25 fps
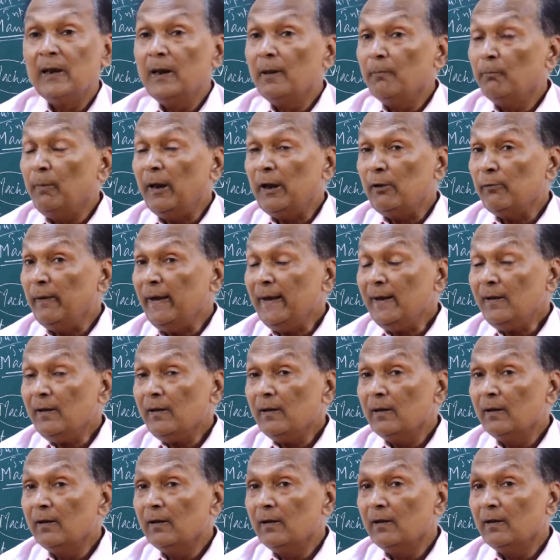But when
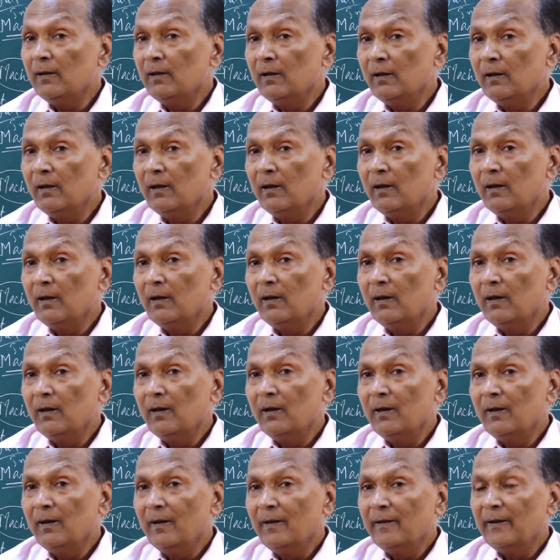
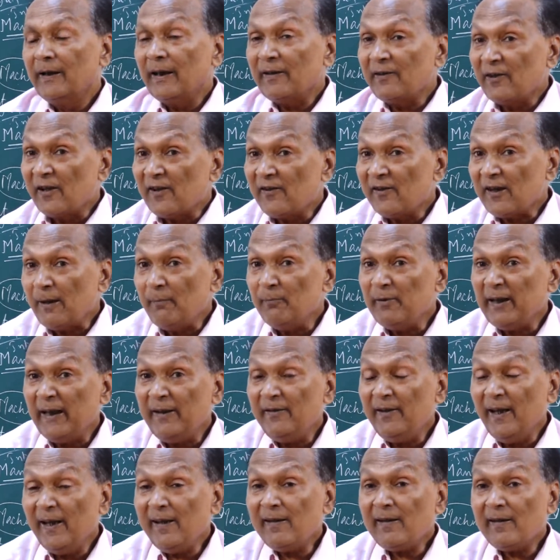the system
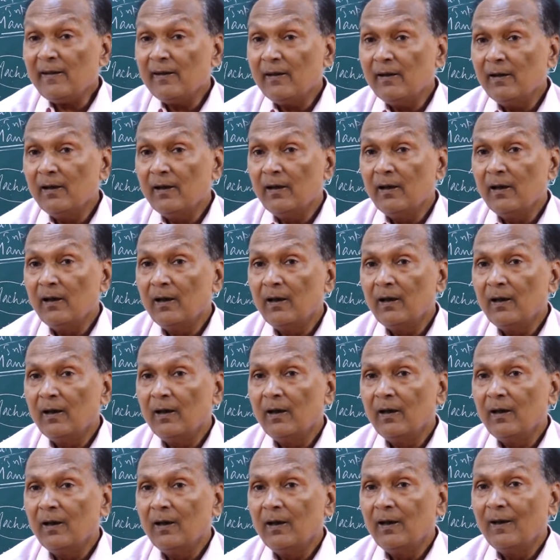changes,
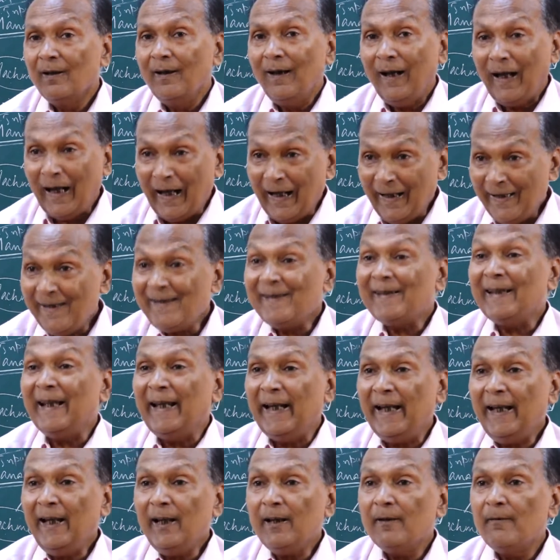I
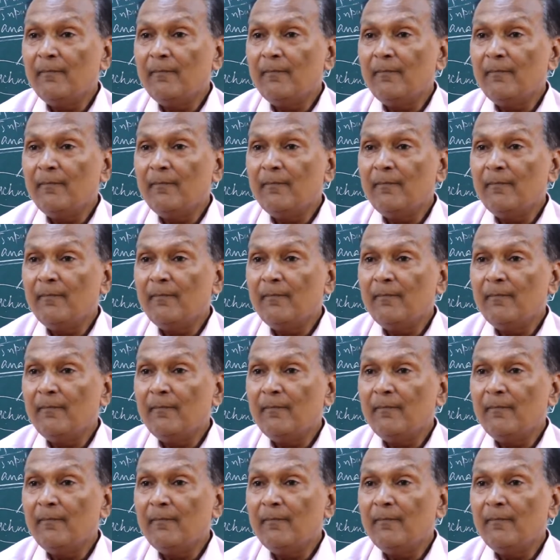say